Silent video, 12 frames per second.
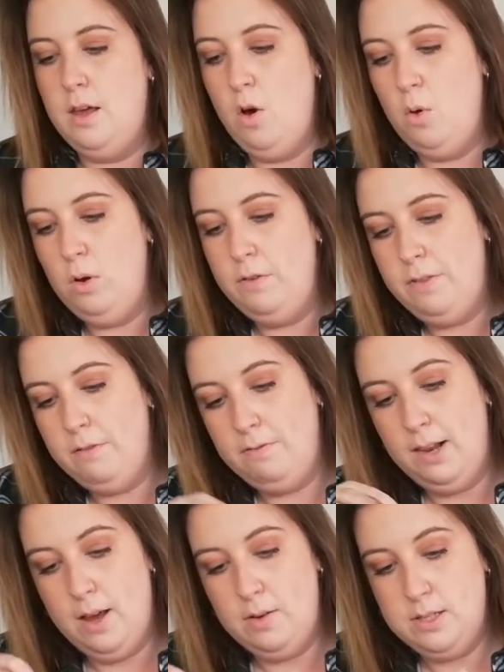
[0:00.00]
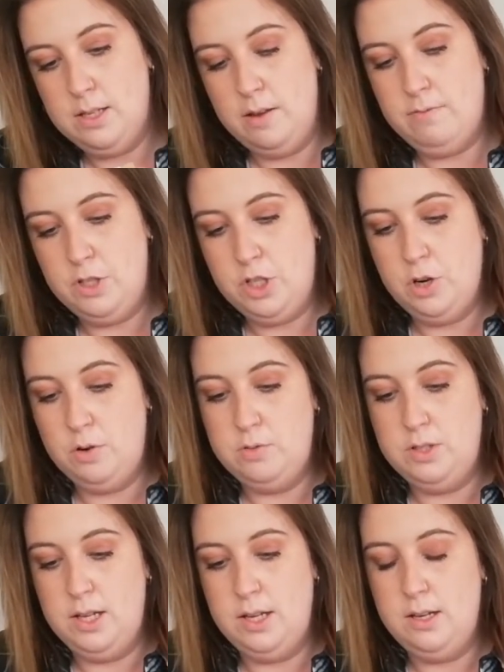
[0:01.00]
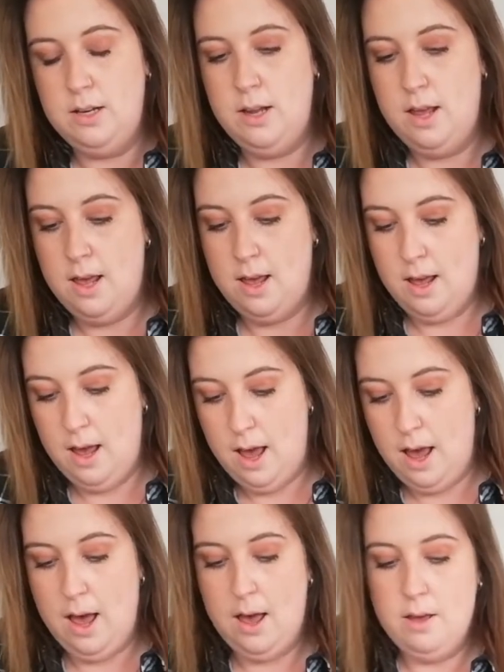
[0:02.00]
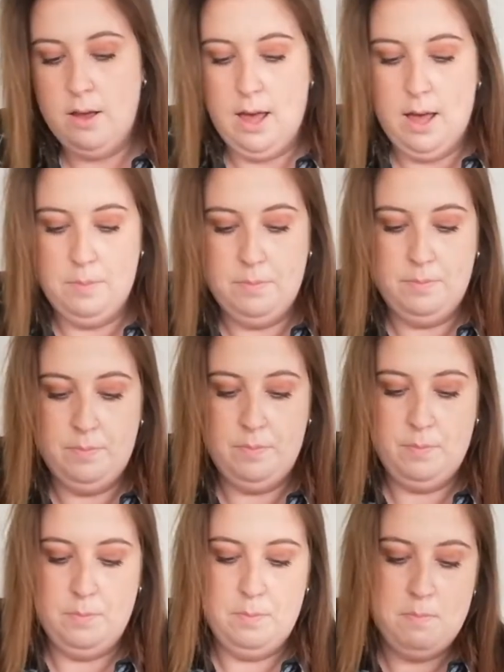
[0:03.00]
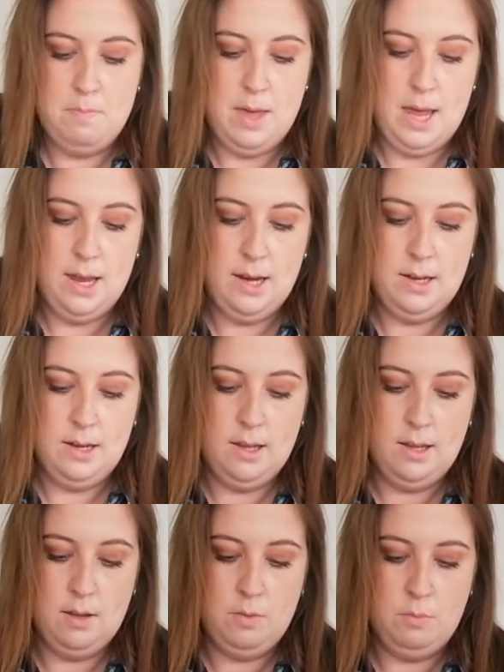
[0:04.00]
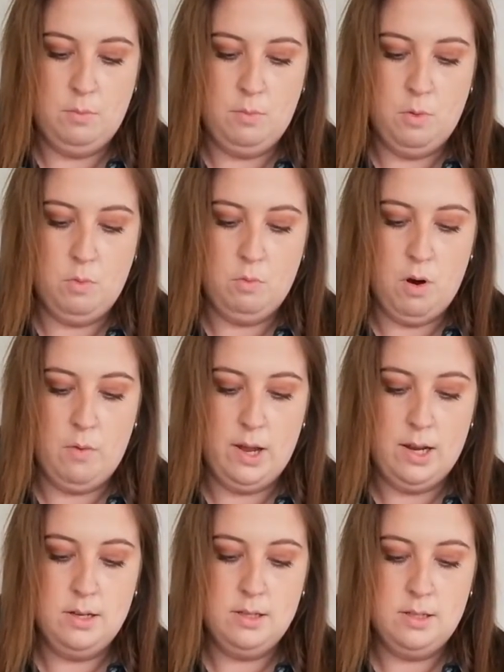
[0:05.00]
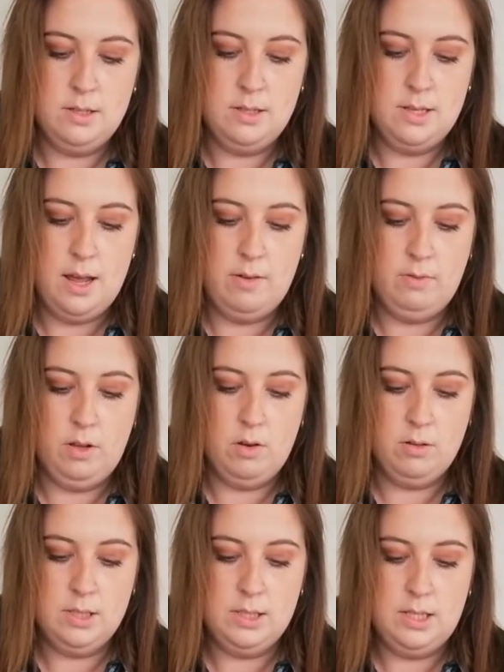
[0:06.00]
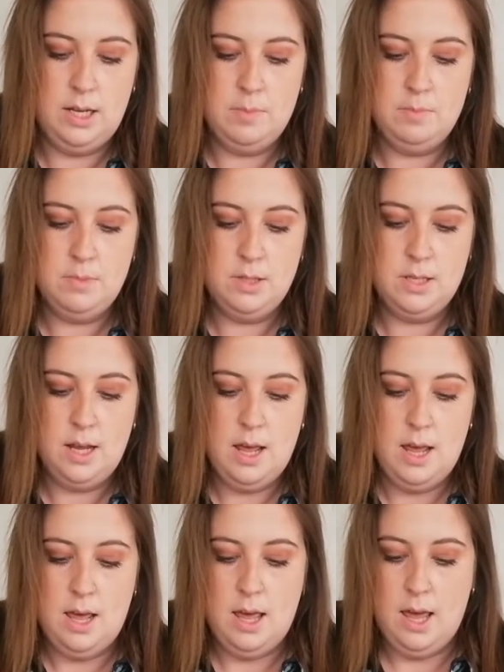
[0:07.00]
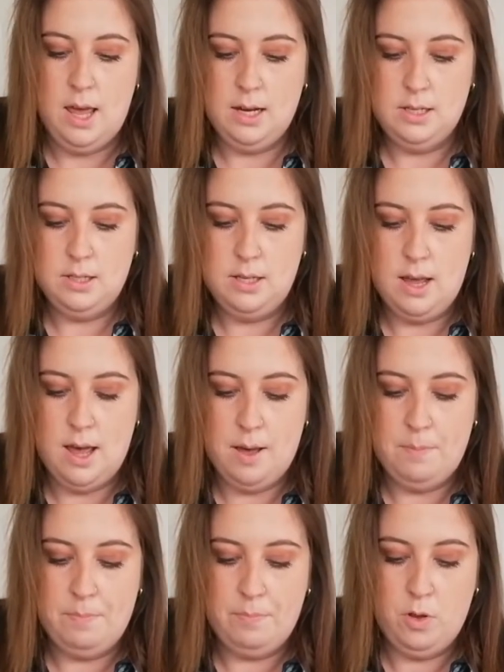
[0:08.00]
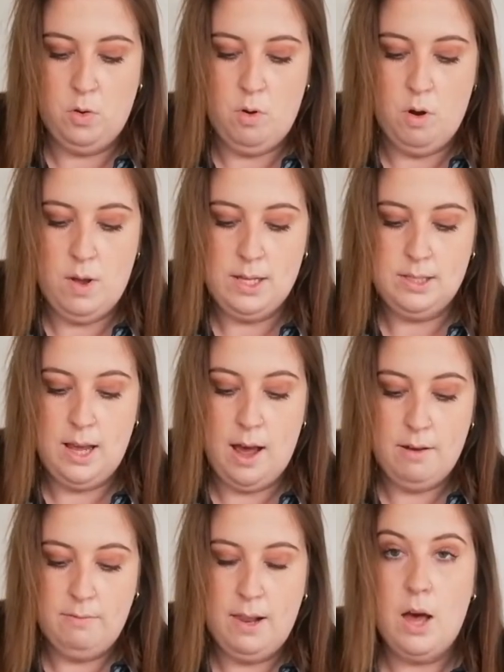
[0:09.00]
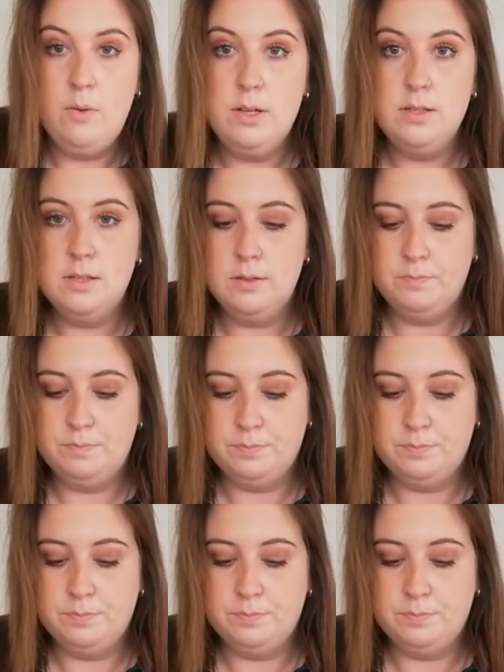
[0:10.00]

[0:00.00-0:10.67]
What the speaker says: All of the flowers I've chosen are made, will grow in to have long stems and to grow as cut flowers.